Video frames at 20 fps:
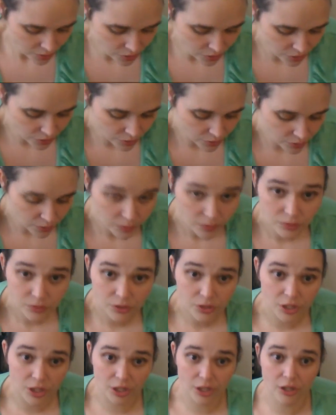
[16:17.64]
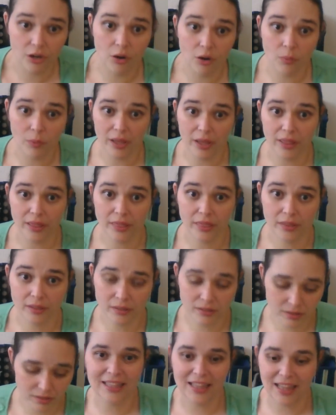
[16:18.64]
to, to go
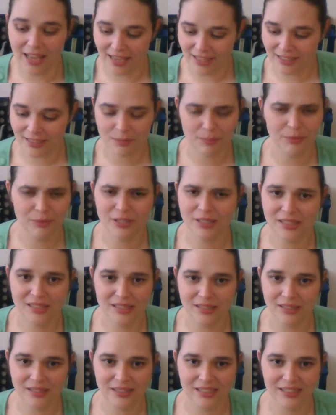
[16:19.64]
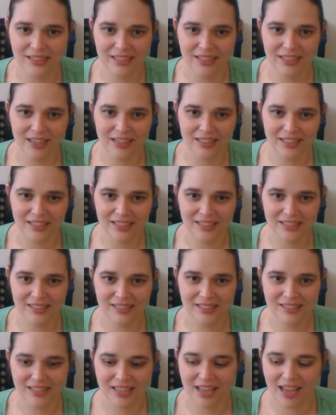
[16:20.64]
with. Last but certainly not
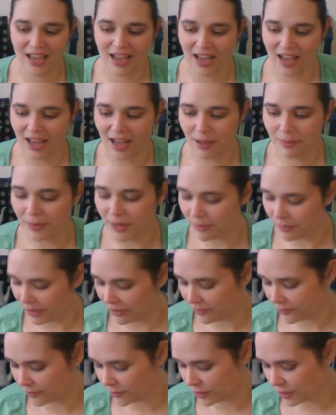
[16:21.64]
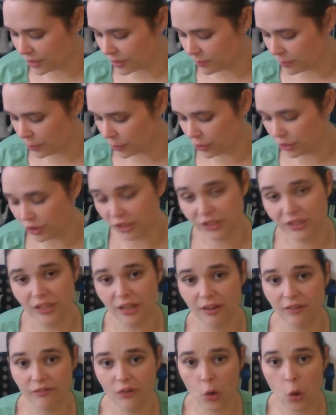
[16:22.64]
least, I made my first purchase
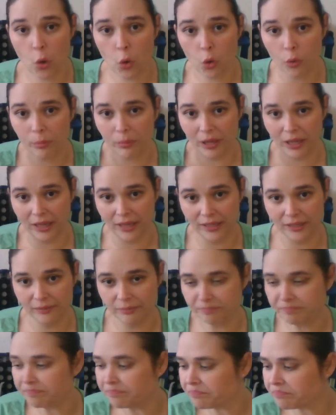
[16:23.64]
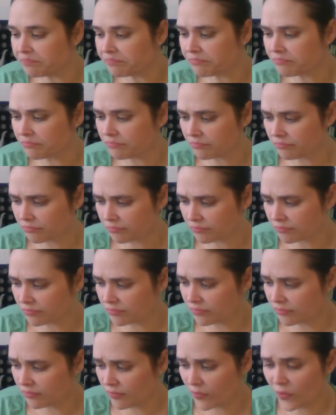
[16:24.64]
of Holbein.
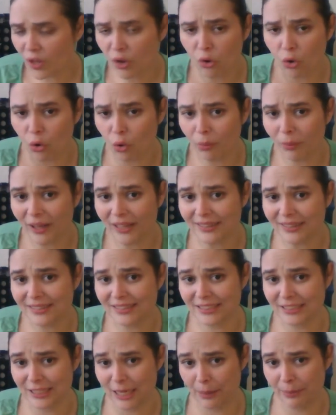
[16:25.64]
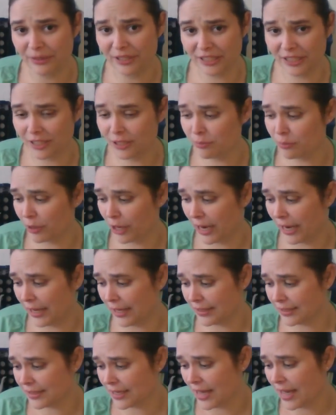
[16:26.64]
Holbein is a Japanese
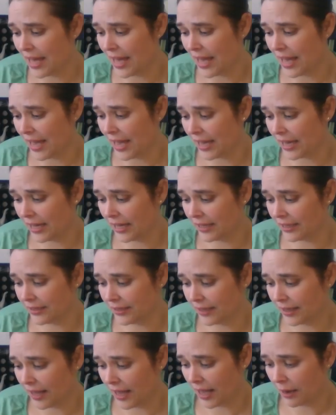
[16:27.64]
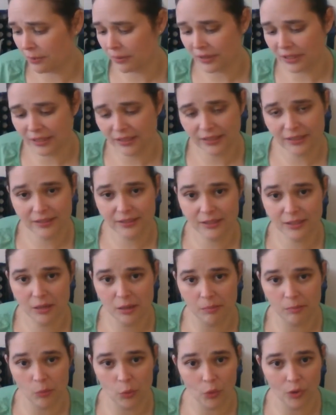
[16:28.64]
brand and I wanted to get
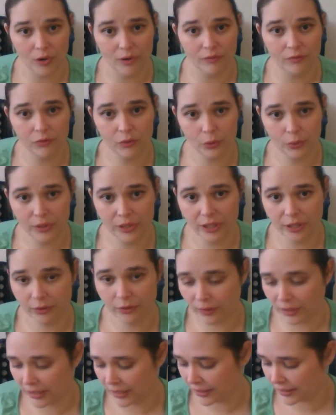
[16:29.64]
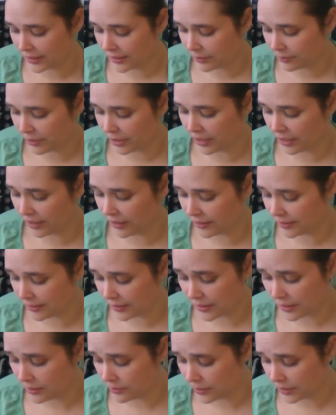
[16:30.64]
some more fluid acrylics because I
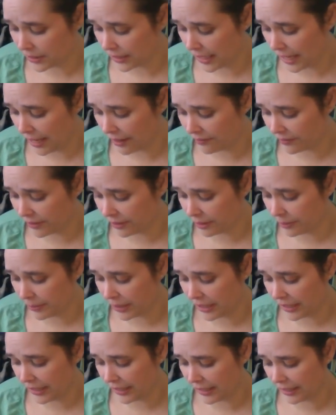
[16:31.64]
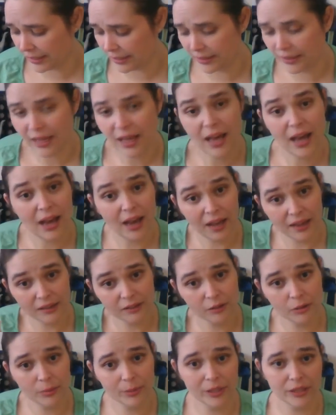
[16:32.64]
didn't really have very many and I
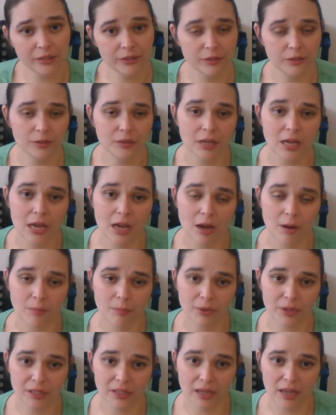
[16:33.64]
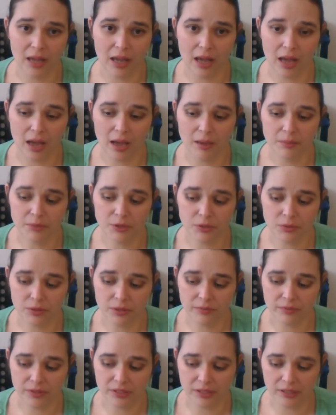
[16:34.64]
don't know about you, but I'm
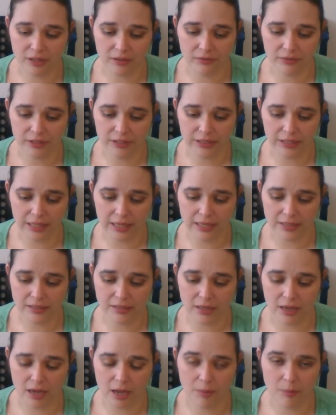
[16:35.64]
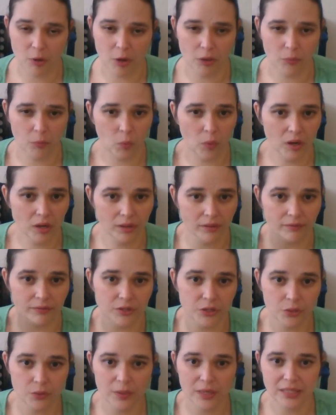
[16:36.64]
sort of discovering that I'm on one of
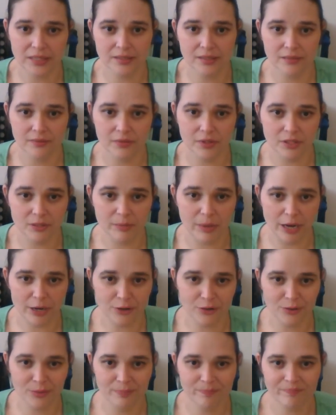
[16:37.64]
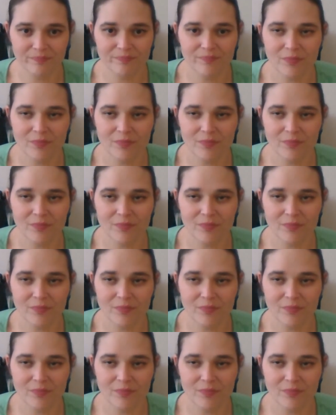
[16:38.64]
two ends of the spectrum.